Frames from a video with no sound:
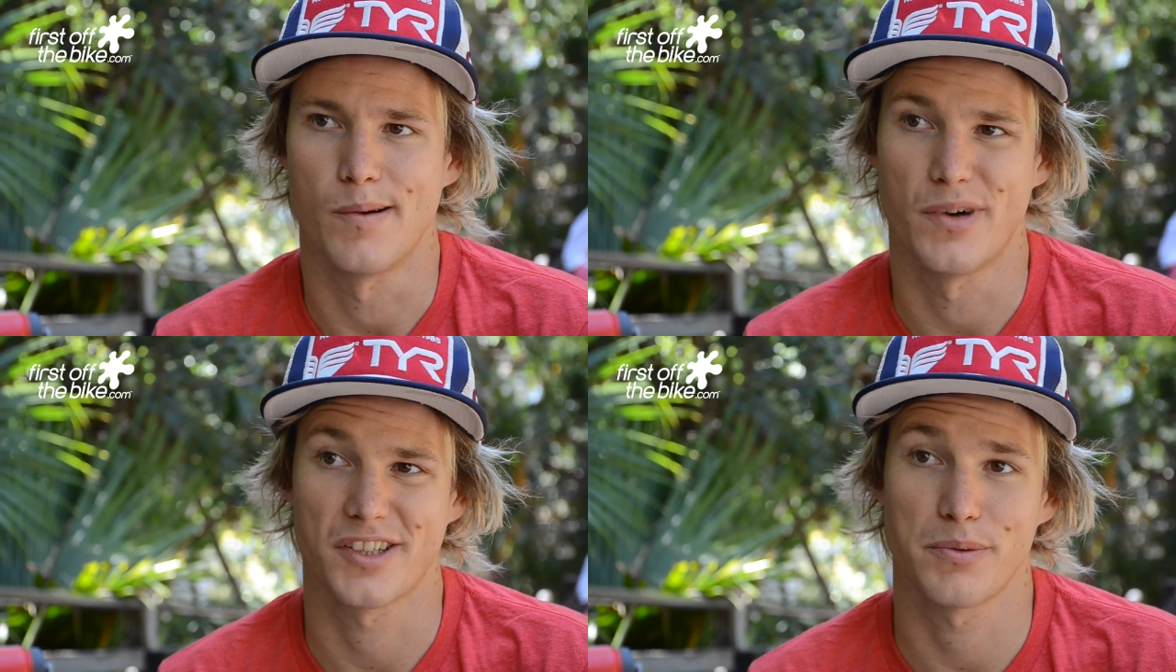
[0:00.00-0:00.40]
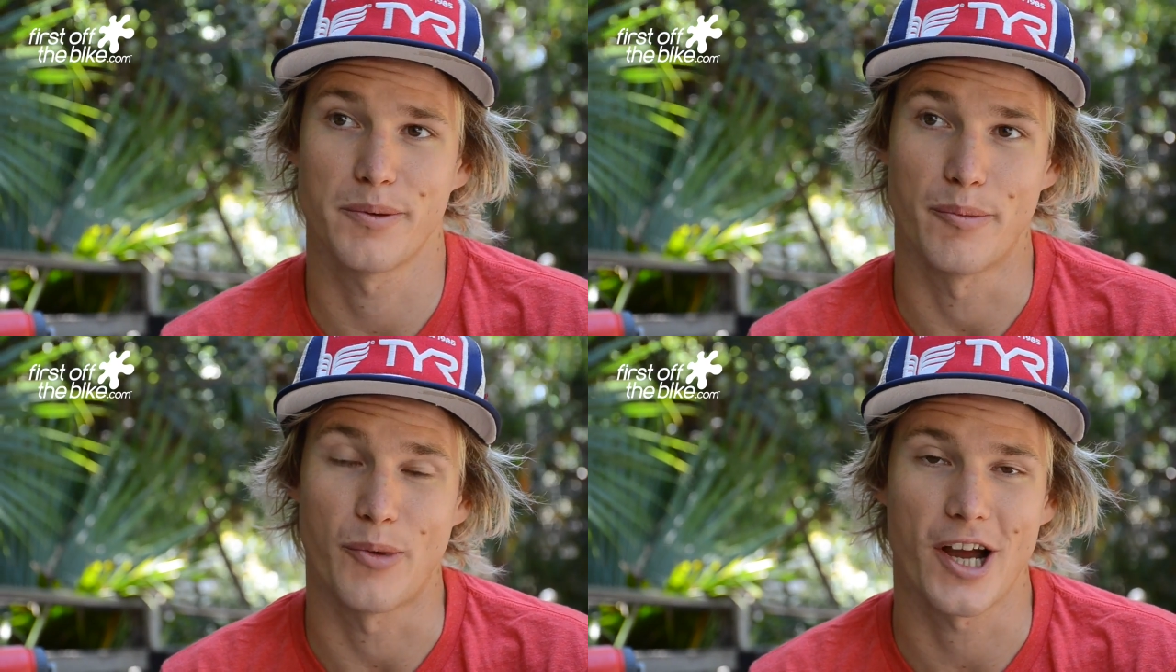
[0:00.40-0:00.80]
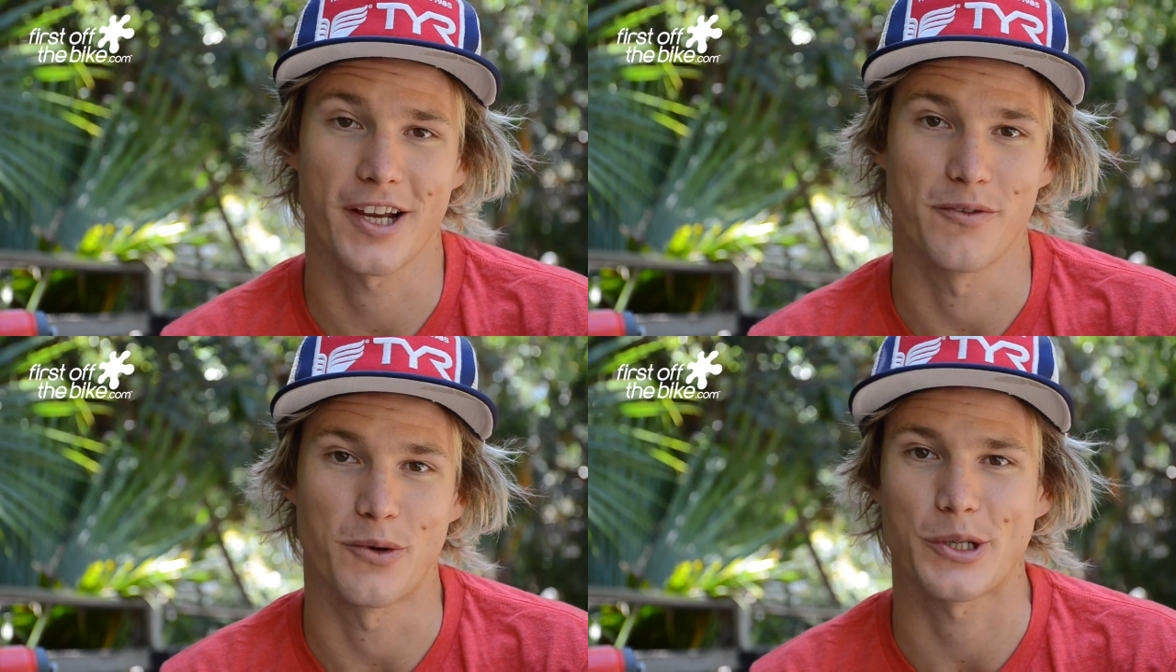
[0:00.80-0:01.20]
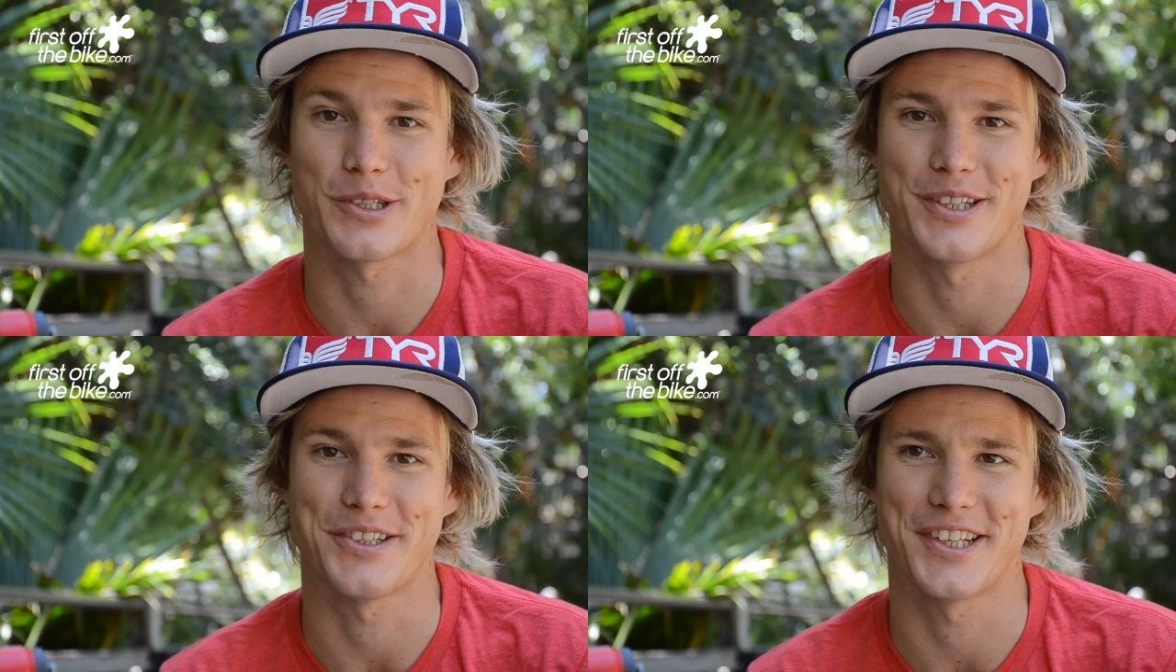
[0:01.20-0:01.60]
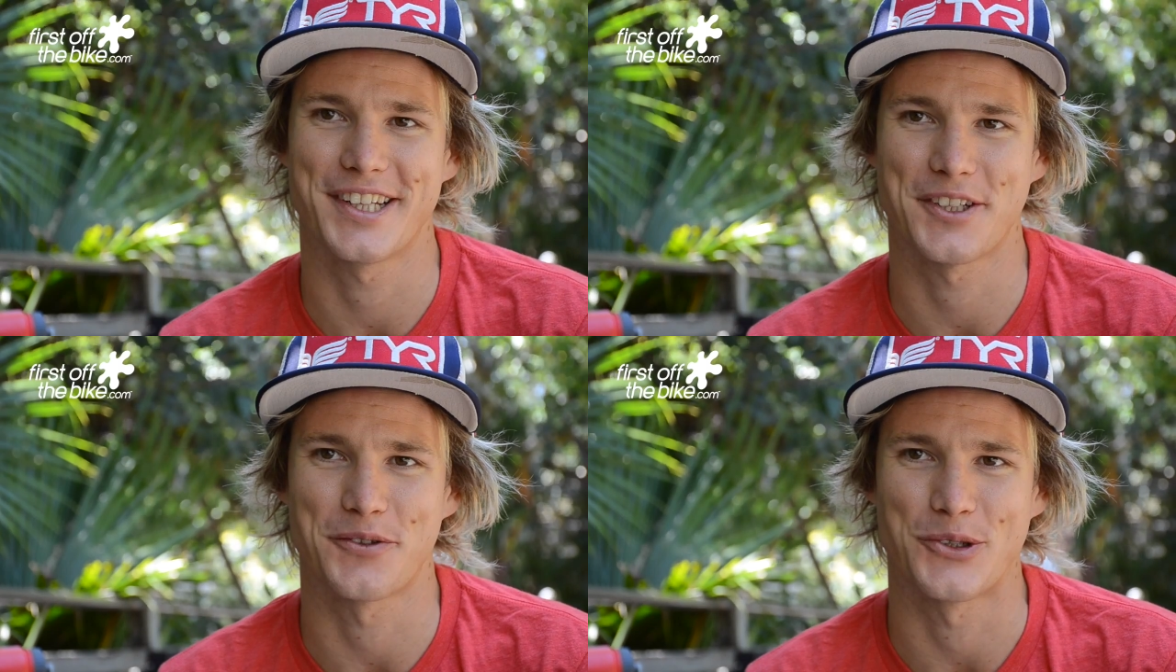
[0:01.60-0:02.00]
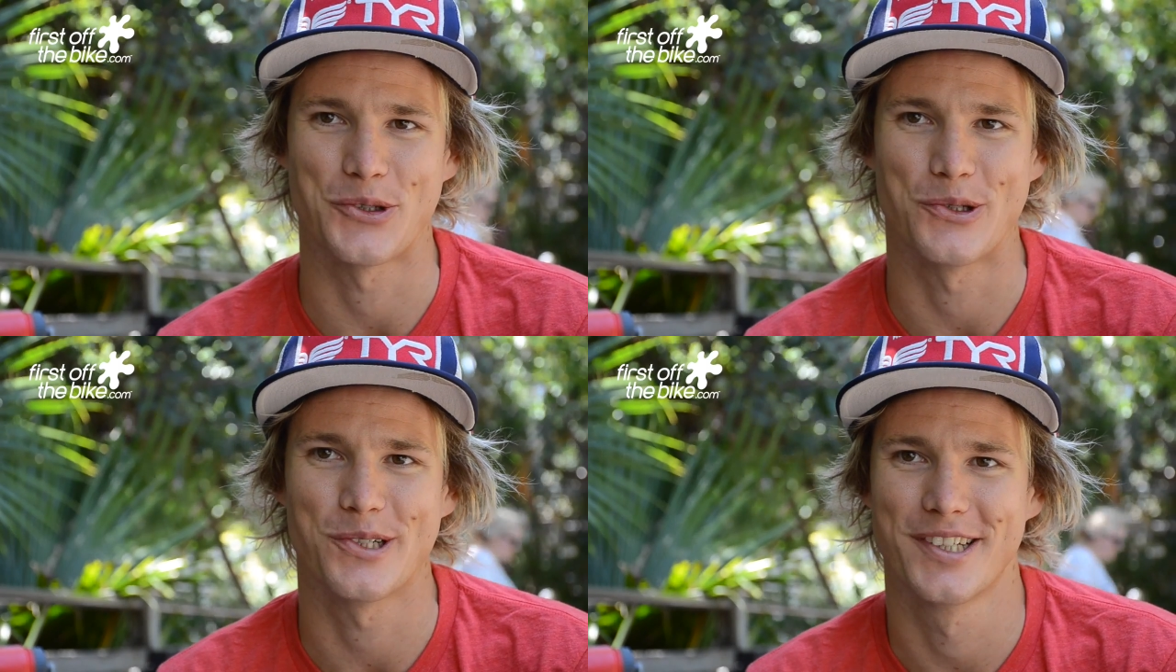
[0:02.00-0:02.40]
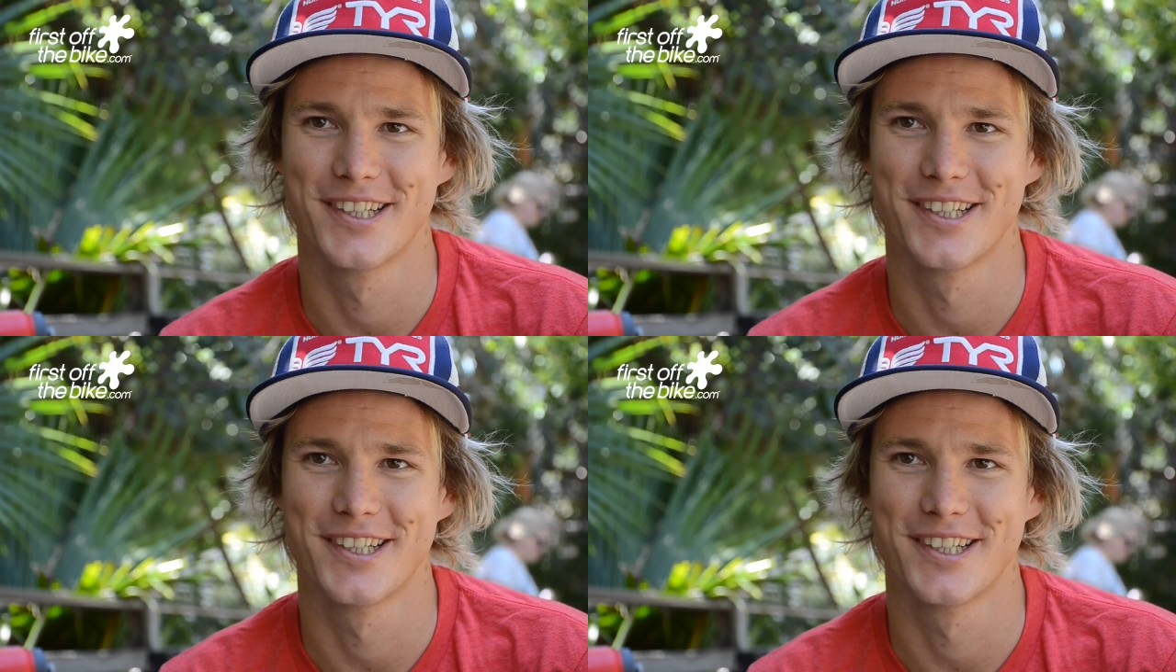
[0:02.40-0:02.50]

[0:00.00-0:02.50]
My swim and bike have worked this year, that's for sure.